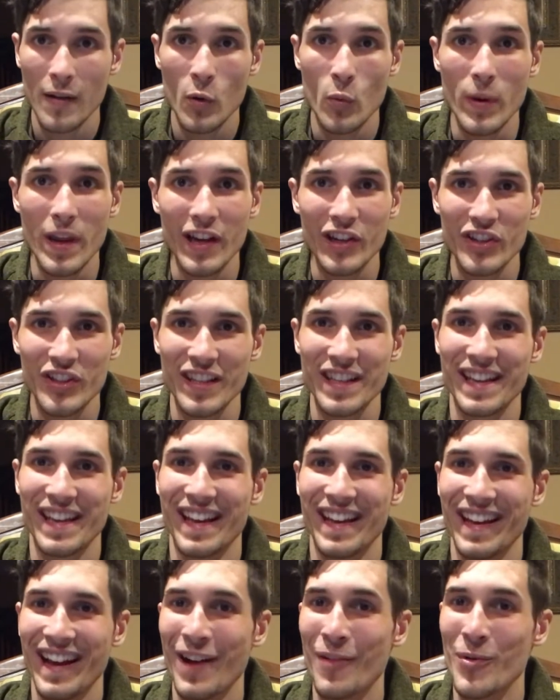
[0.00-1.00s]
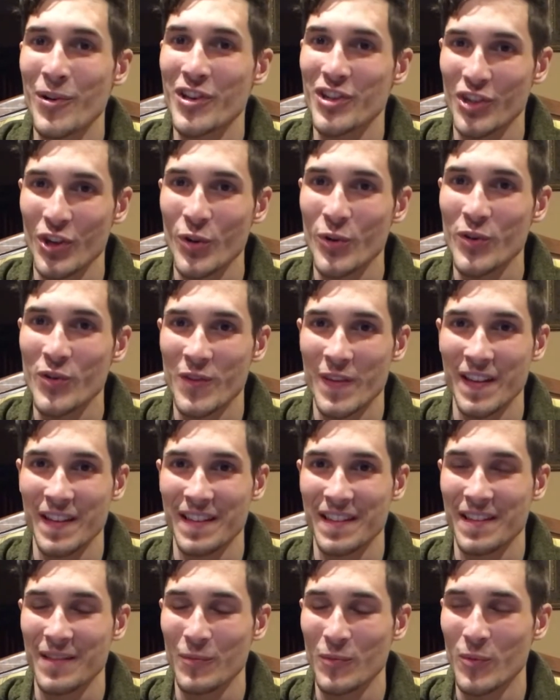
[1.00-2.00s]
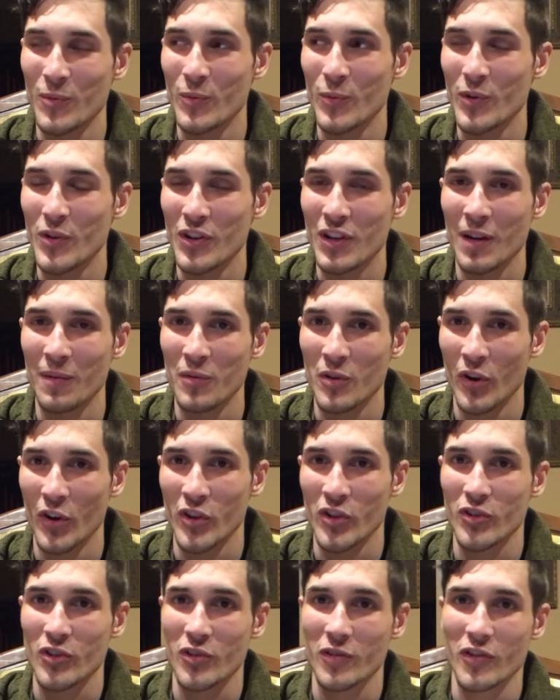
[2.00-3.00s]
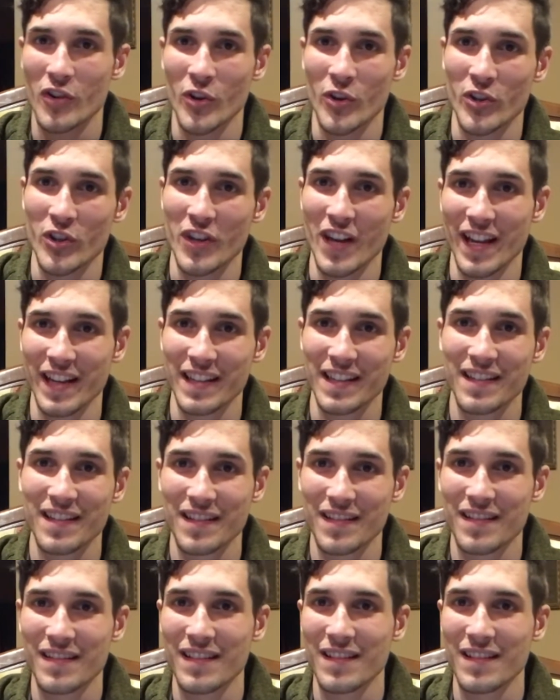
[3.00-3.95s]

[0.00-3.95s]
We actually, I want to show you this when you come to our church next